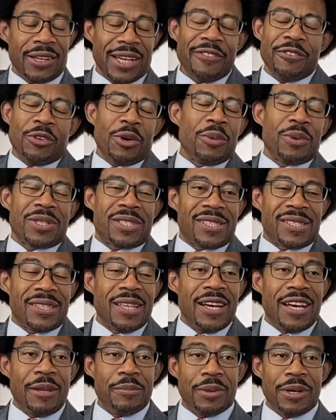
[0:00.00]
Everyone was
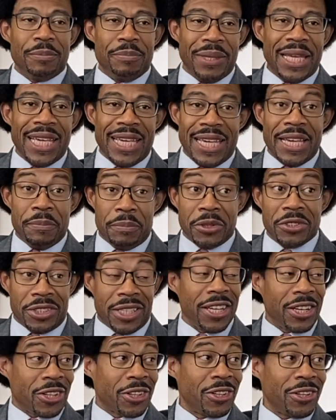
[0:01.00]
stunned, but me in
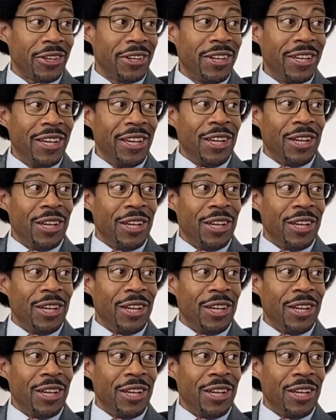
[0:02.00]
particular